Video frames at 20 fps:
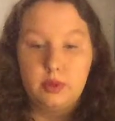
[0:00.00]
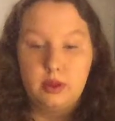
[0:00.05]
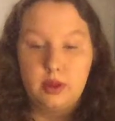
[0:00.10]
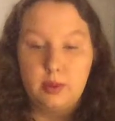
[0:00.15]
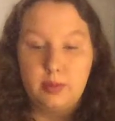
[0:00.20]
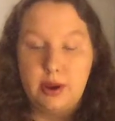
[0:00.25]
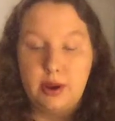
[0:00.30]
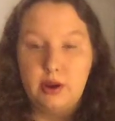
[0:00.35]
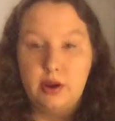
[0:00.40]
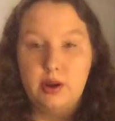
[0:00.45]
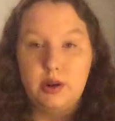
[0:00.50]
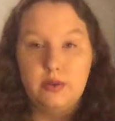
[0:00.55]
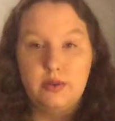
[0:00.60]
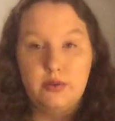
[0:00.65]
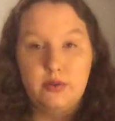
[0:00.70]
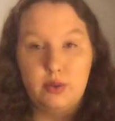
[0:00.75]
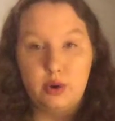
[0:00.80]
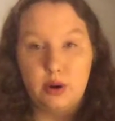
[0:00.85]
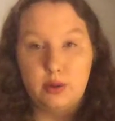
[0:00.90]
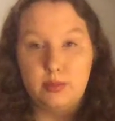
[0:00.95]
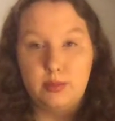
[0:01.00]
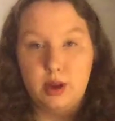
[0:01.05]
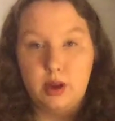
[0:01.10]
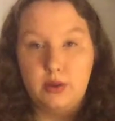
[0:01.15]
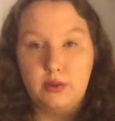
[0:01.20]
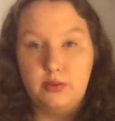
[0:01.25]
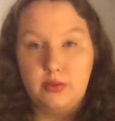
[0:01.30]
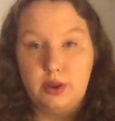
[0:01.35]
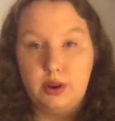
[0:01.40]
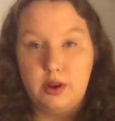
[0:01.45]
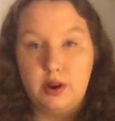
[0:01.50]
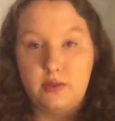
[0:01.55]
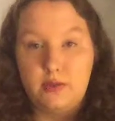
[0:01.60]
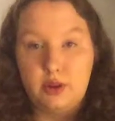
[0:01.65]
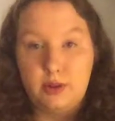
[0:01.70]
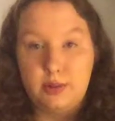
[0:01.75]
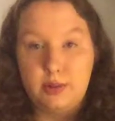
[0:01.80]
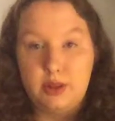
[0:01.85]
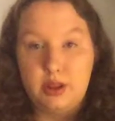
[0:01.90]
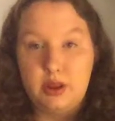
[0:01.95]
apparent form of their
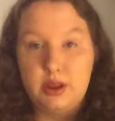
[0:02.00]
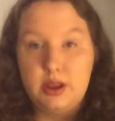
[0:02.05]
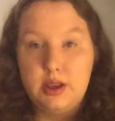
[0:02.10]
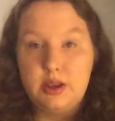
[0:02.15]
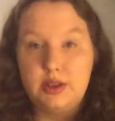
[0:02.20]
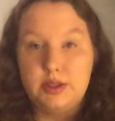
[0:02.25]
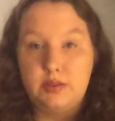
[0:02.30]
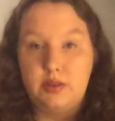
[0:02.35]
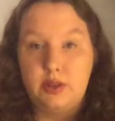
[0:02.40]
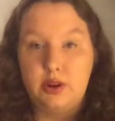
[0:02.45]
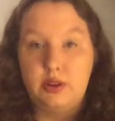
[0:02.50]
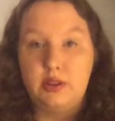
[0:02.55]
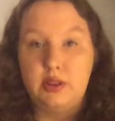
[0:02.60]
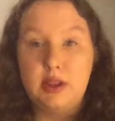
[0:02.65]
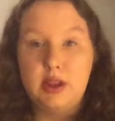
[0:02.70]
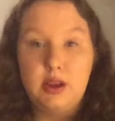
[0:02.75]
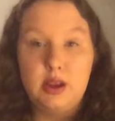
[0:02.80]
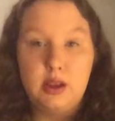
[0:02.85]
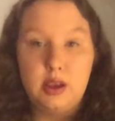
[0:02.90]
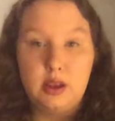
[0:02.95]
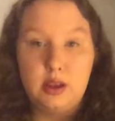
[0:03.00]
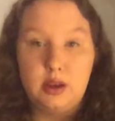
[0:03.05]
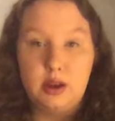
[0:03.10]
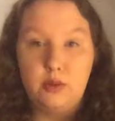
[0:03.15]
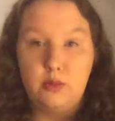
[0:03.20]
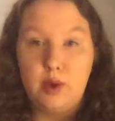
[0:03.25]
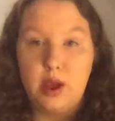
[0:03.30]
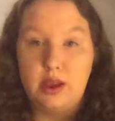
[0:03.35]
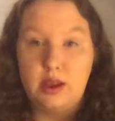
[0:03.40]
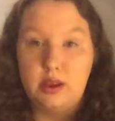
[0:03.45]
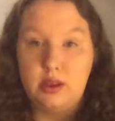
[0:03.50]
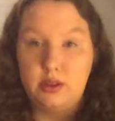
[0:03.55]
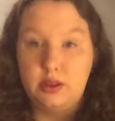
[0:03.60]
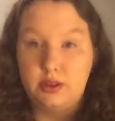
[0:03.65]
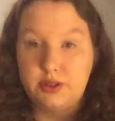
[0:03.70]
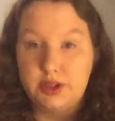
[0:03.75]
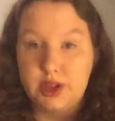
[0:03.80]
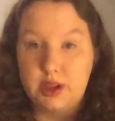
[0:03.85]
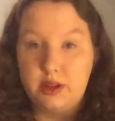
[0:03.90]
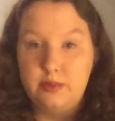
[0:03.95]
comfortability is if they're leaning in and wagging their
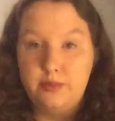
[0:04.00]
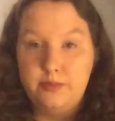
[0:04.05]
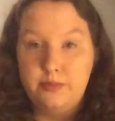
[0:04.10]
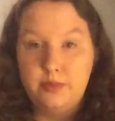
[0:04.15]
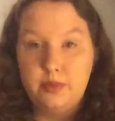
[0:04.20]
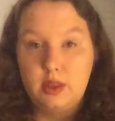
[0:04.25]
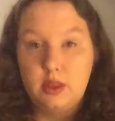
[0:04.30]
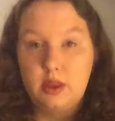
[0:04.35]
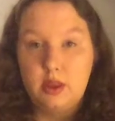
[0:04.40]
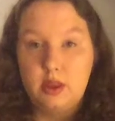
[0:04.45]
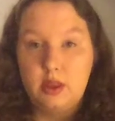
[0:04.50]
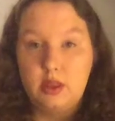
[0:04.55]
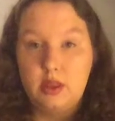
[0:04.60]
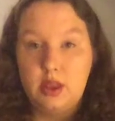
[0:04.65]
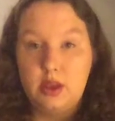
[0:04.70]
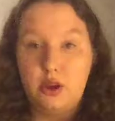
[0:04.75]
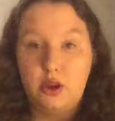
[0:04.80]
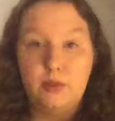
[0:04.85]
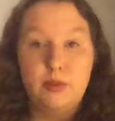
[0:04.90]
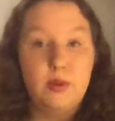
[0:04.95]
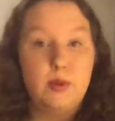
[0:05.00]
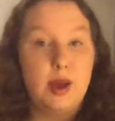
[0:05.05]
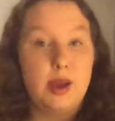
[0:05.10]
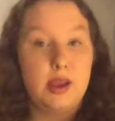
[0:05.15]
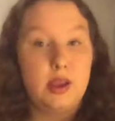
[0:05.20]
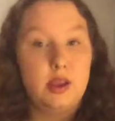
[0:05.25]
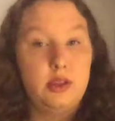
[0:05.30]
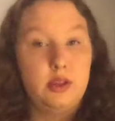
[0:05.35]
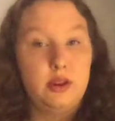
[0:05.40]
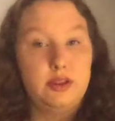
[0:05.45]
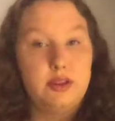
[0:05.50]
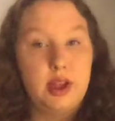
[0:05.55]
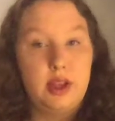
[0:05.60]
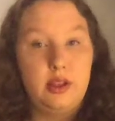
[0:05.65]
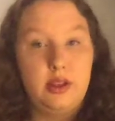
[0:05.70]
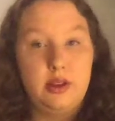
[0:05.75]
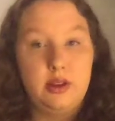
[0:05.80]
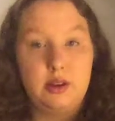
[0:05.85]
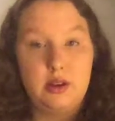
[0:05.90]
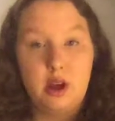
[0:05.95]
tail. They could be wagging their
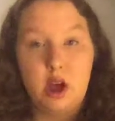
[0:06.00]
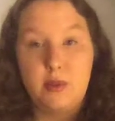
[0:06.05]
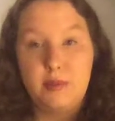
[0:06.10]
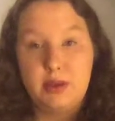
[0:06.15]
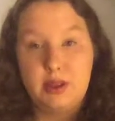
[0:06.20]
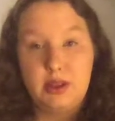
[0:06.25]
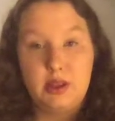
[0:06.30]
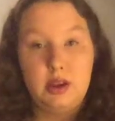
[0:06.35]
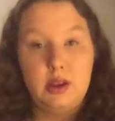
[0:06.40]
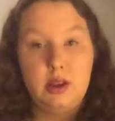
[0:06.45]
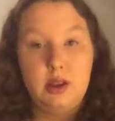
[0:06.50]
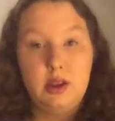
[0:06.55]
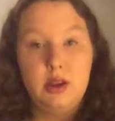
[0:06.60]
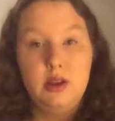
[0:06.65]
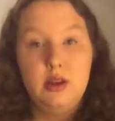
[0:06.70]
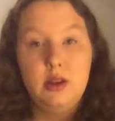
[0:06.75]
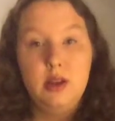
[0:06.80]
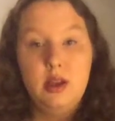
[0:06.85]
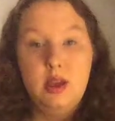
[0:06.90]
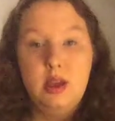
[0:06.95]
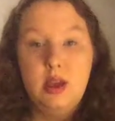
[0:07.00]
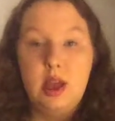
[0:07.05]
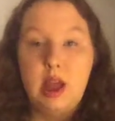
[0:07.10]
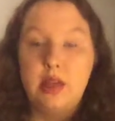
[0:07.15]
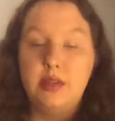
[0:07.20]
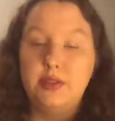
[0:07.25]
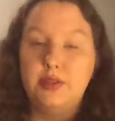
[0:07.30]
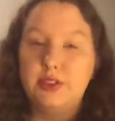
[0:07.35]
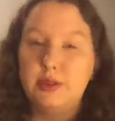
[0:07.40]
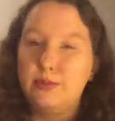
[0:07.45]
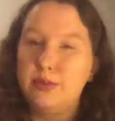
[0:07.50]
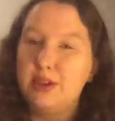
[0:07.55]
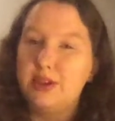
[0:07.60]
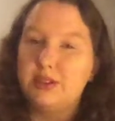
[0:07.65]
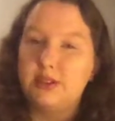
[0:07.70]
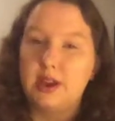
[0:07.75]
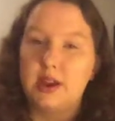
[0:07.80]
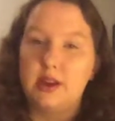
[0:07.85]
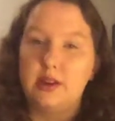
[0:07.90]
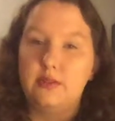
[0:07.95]
tail and not be leaning in, and this could be a
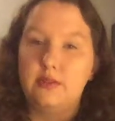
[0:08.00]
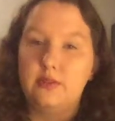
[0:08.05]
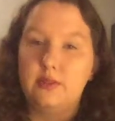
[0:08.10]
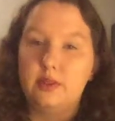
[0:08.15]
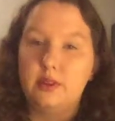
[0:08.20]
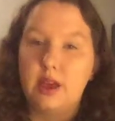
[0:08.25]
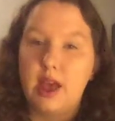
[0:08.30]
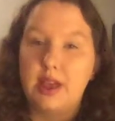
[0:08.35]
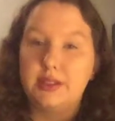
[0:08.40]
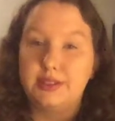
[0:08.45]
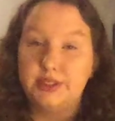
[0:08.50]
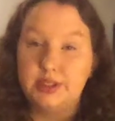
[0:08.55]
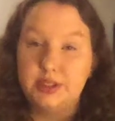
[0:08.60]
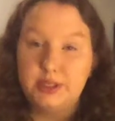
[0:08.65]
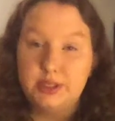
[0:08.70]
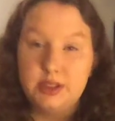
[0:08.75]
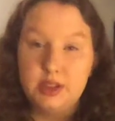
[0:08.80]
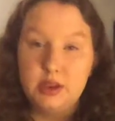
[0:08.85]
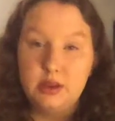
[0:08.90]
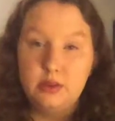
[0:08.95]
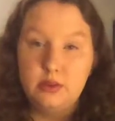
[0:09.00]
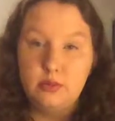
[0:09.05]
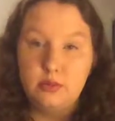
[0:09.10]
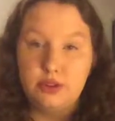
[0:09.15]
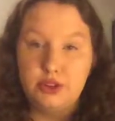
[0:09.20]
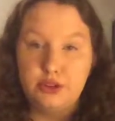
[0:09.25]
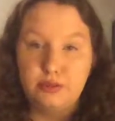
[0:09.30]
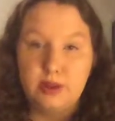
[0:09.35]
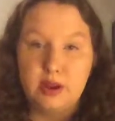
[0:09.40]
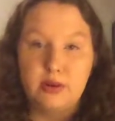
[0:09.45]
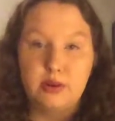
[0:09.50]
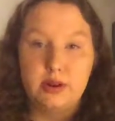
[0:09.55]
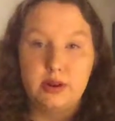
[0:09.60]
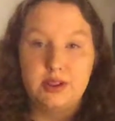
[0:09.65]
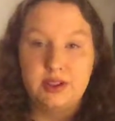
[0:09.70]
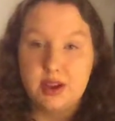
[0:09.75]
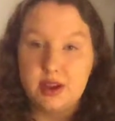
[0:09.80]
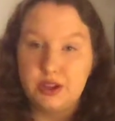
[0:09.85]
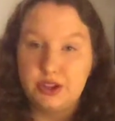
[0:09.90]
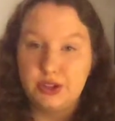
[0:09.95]
sign of hesitancy, which you might want to take